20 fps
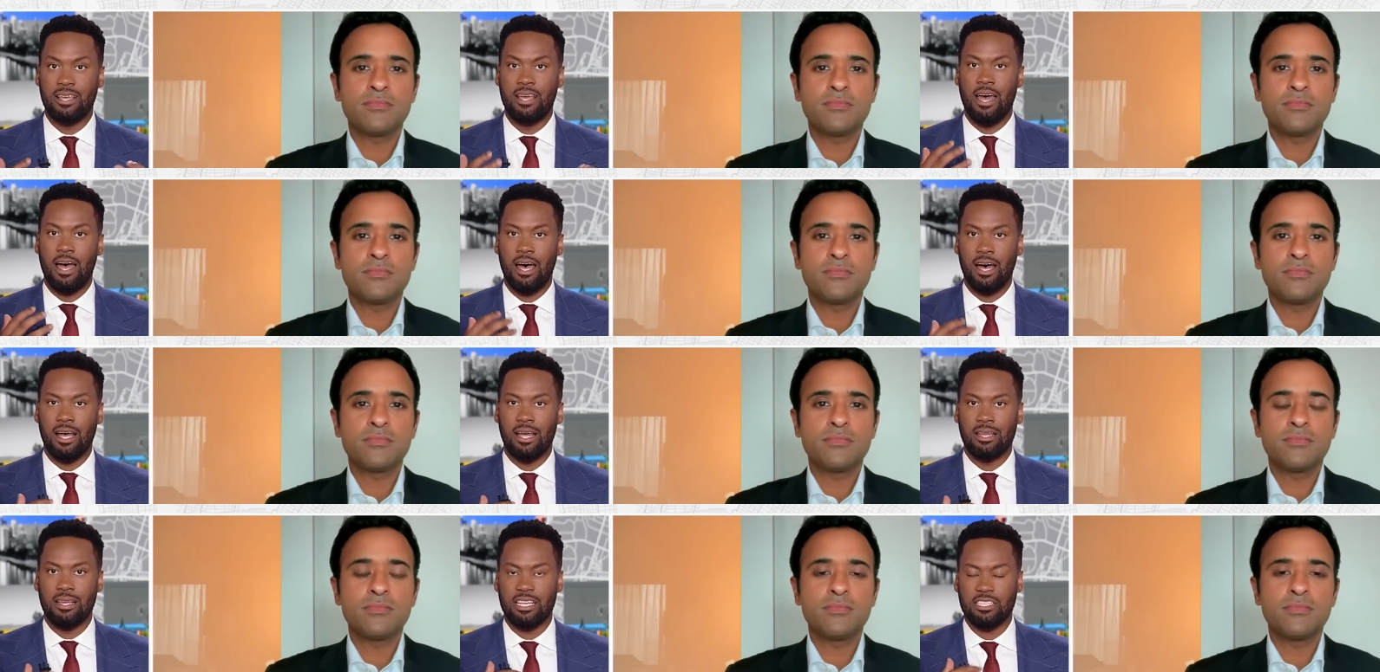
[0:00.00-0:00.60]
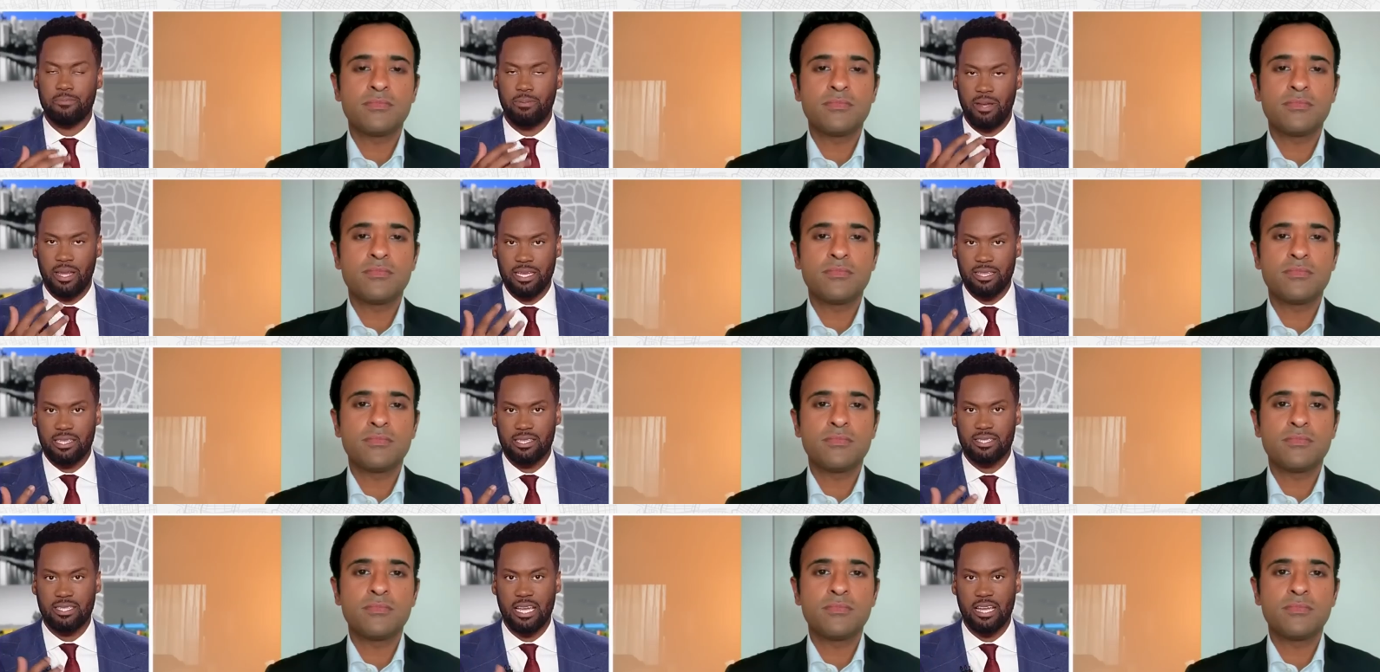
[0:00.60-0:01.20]
Speaker 1: Uh, let's play the
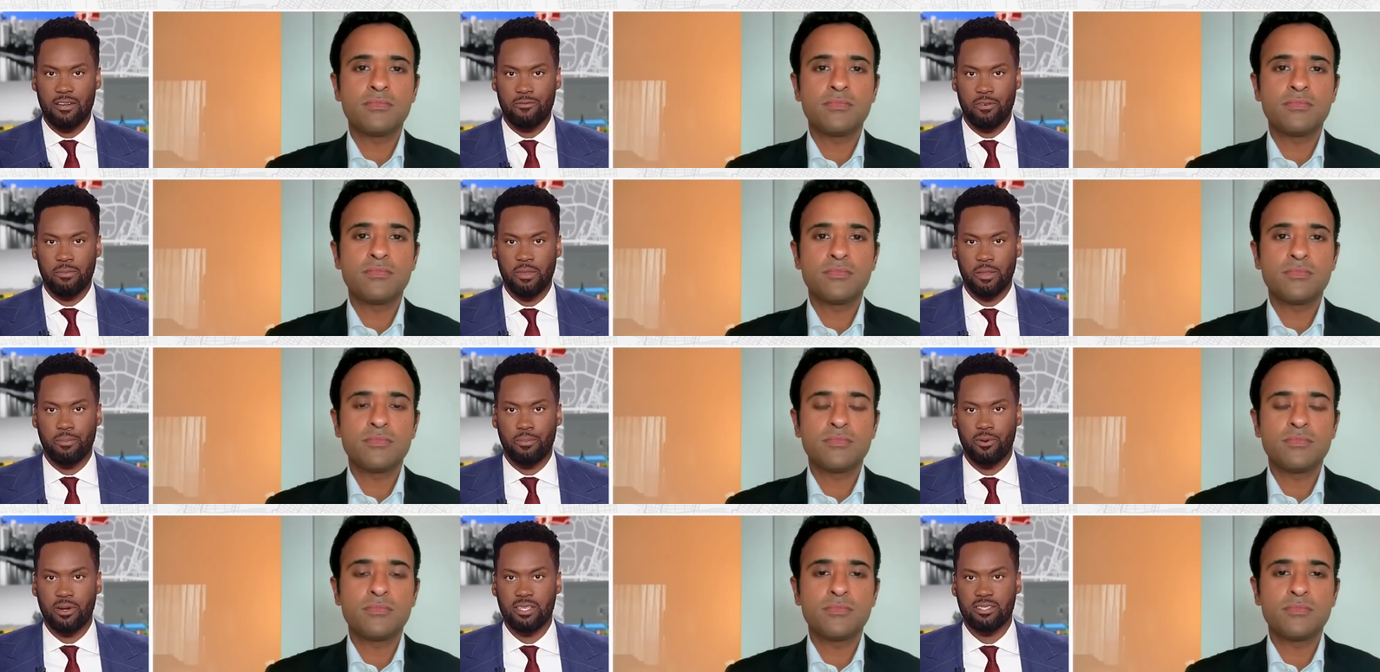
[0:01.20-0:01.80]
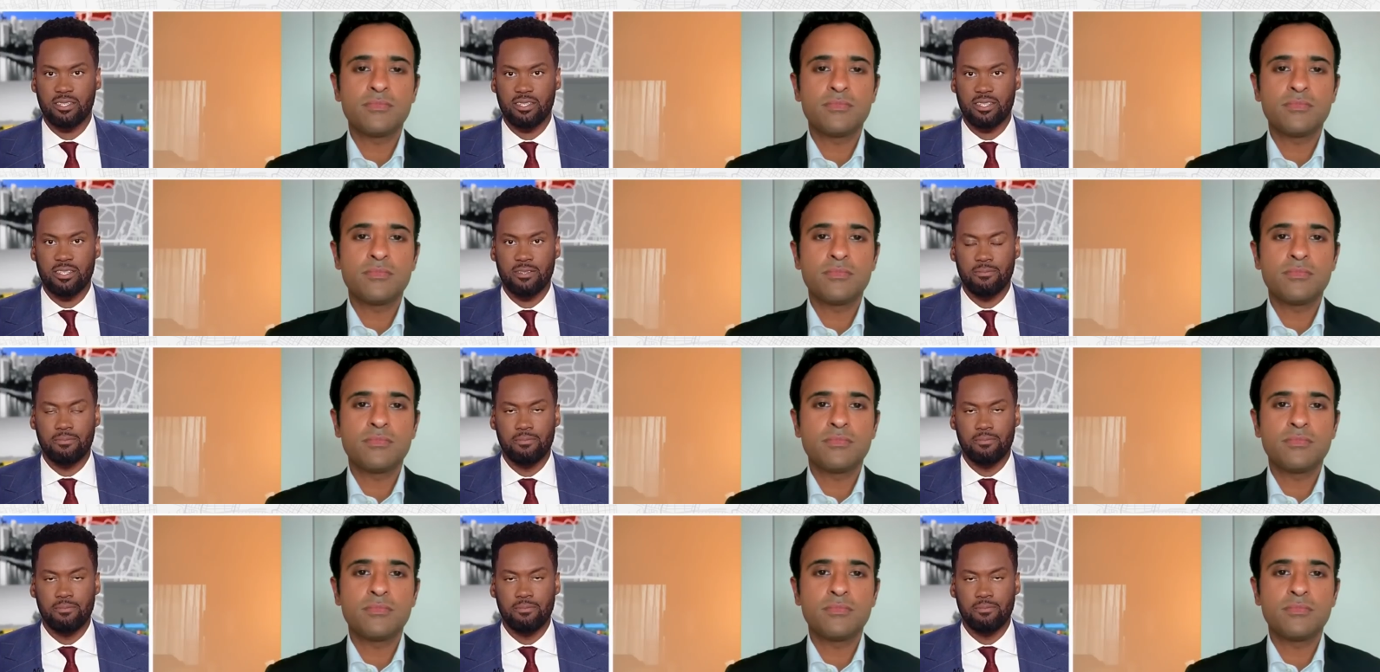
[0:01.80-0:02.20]
sound from the president.